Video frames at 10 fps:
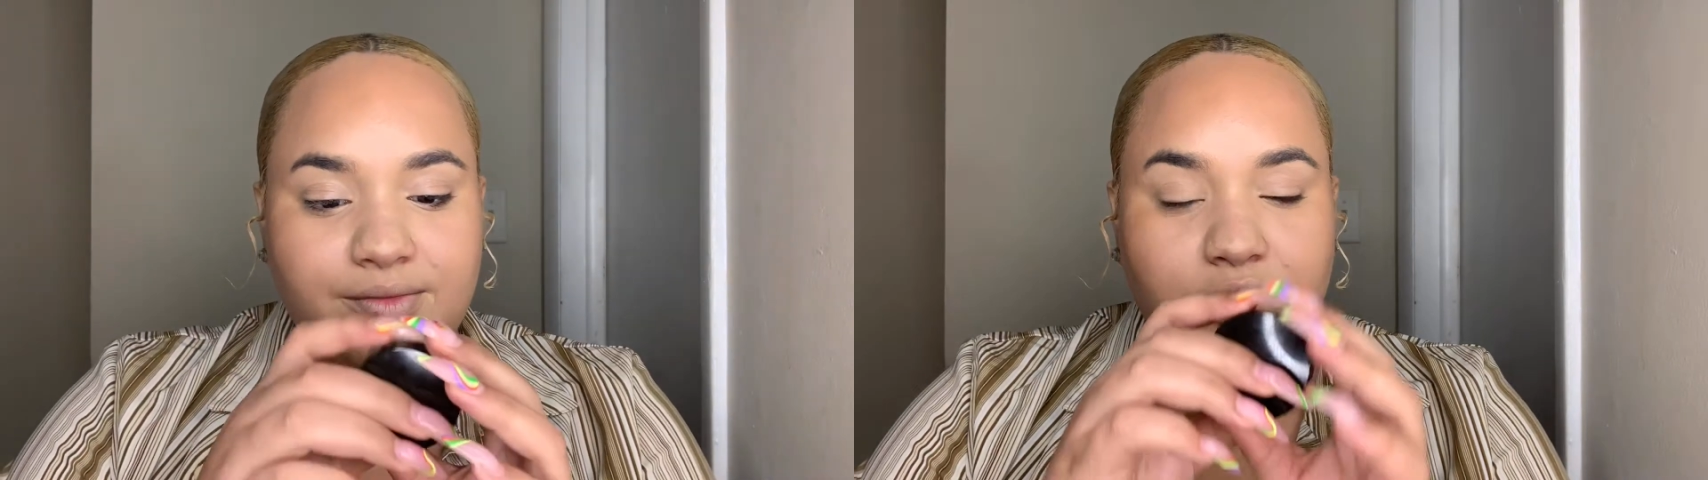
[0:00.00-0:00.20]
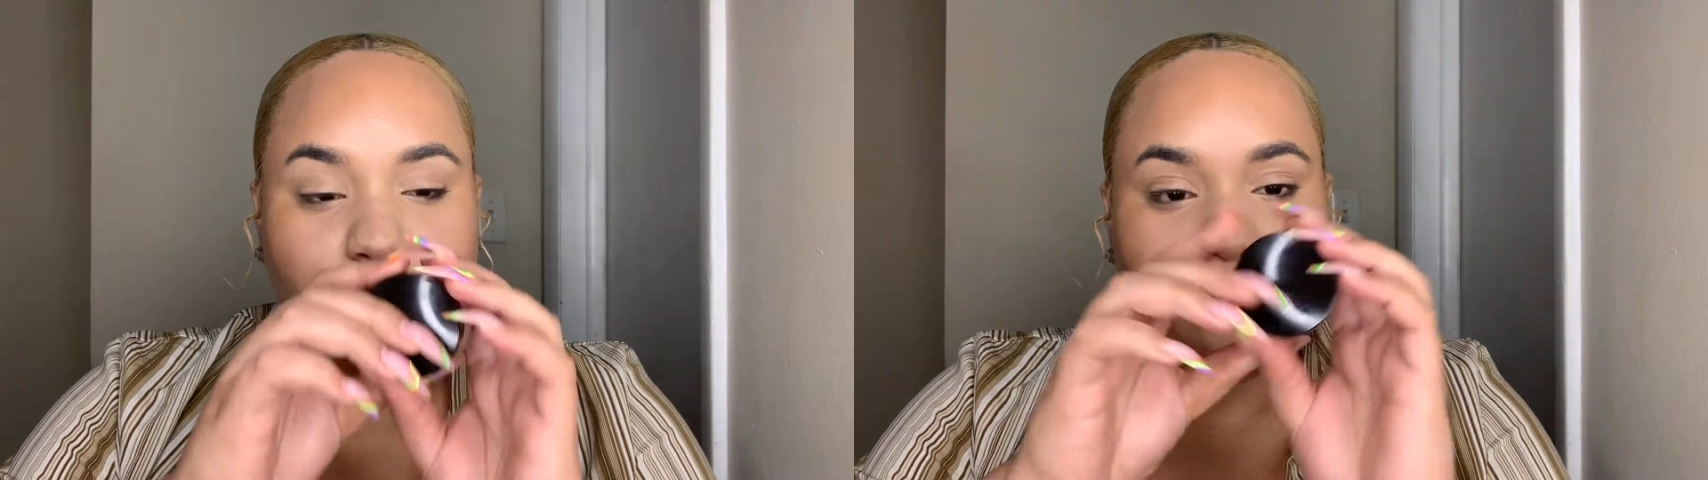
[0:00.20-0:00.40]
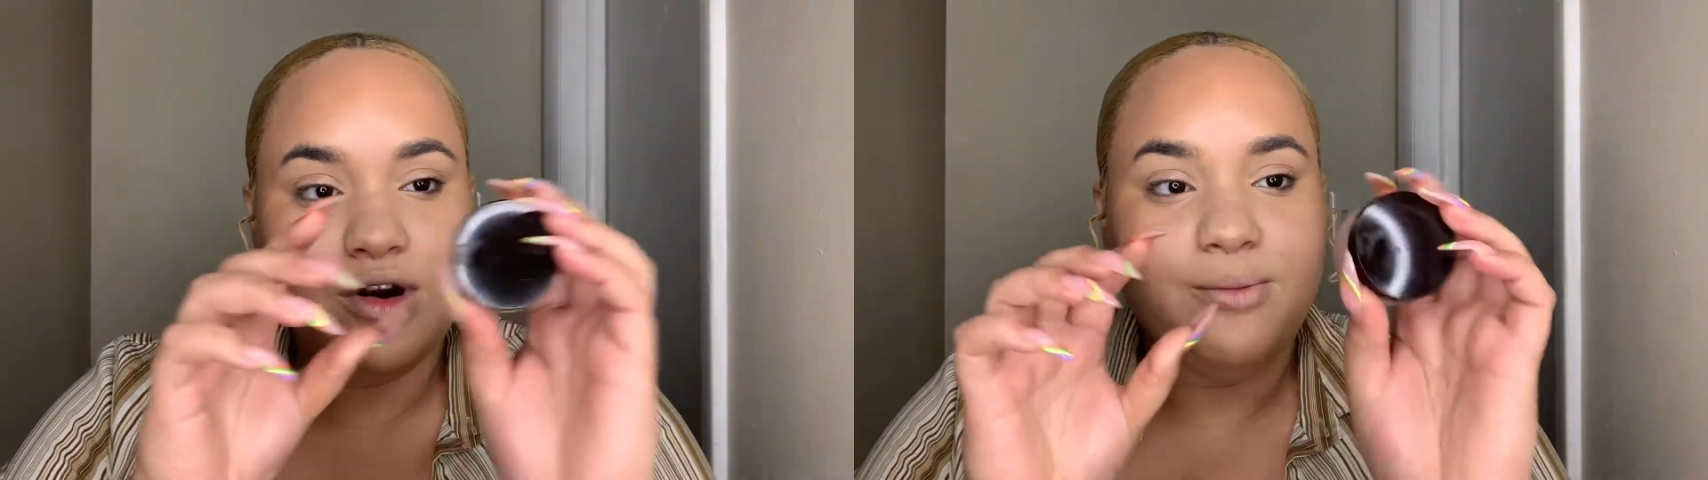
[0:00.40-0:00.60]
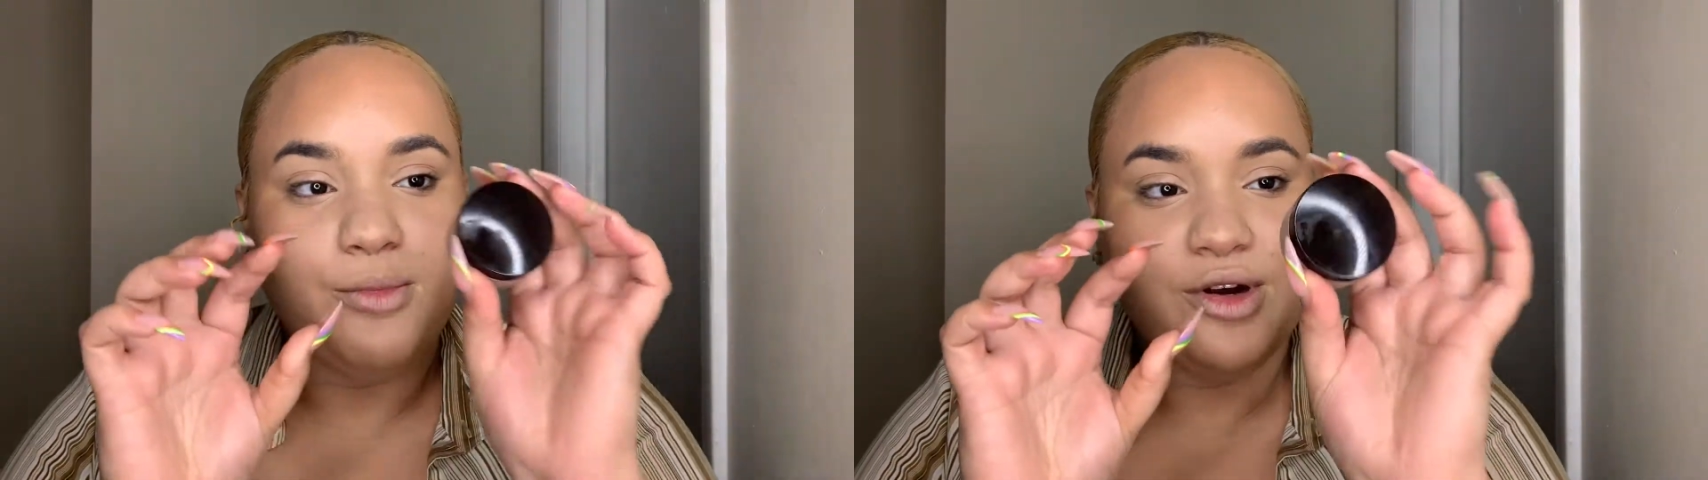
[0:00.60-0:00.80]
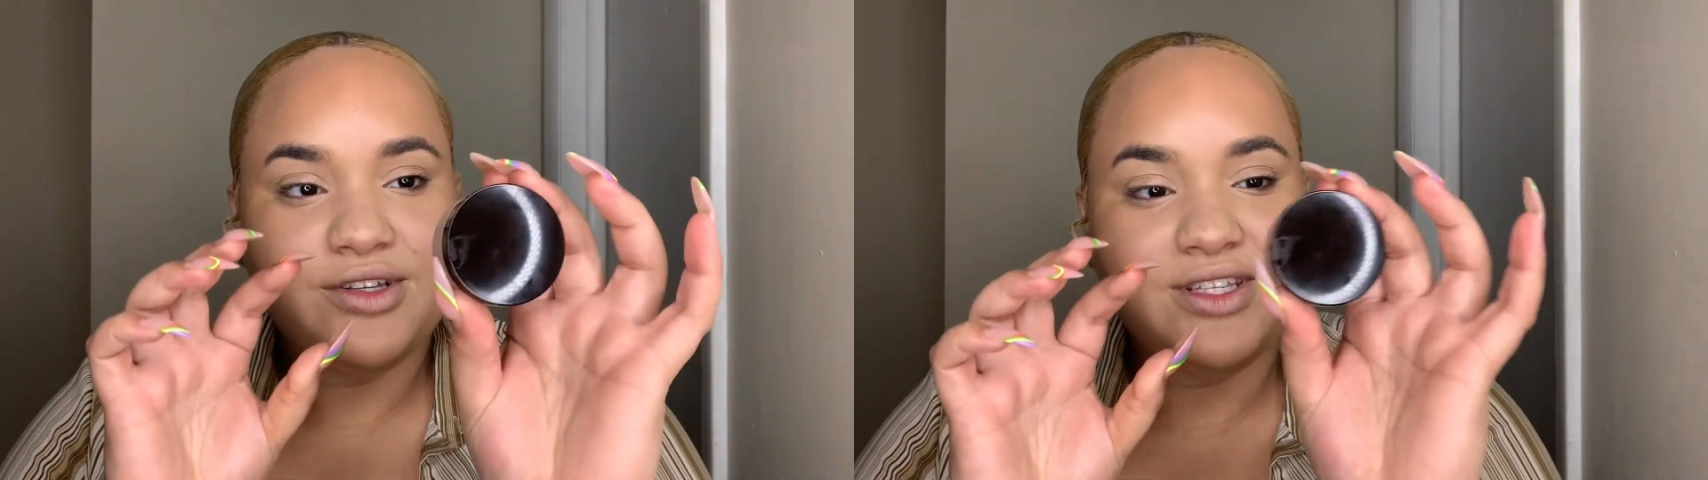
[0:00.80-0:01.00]
Laura
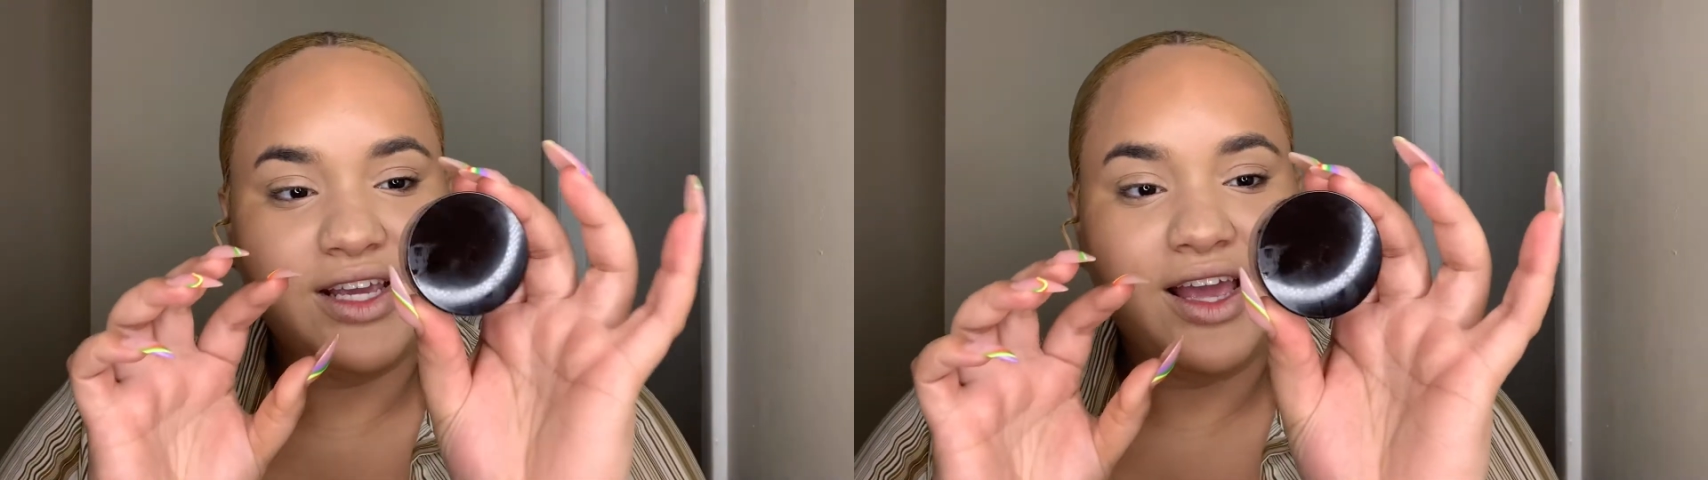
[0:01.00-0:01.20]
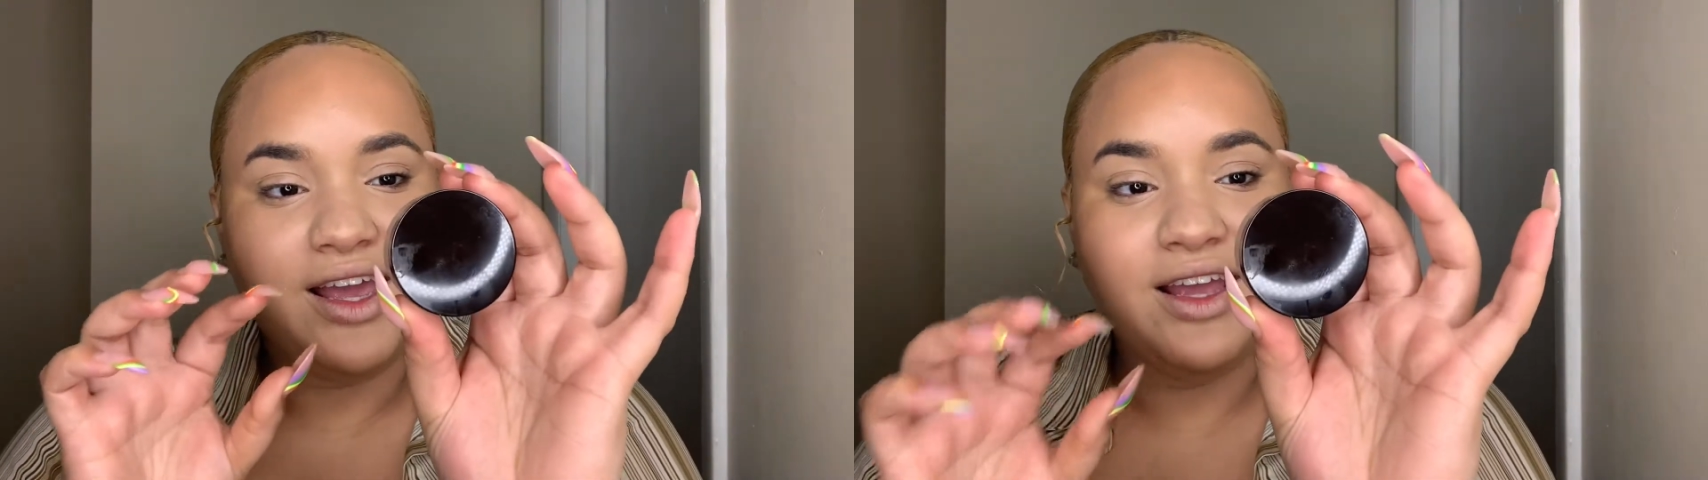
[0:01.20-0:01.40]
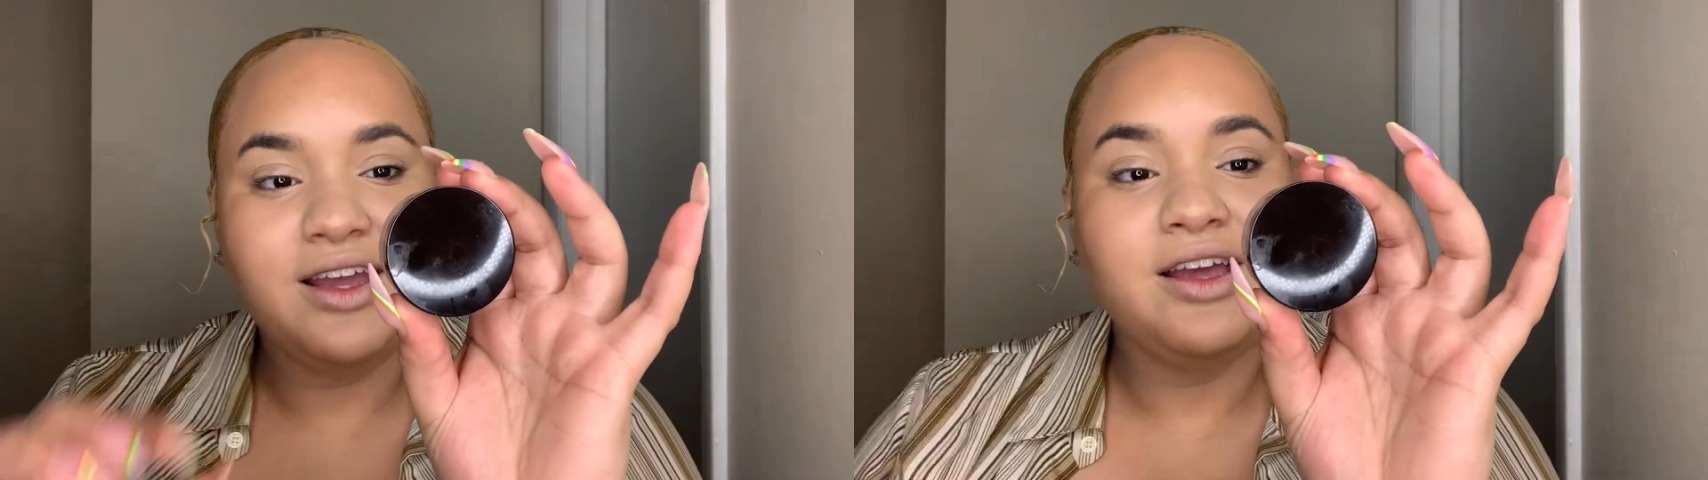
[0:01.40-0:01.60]
Mercier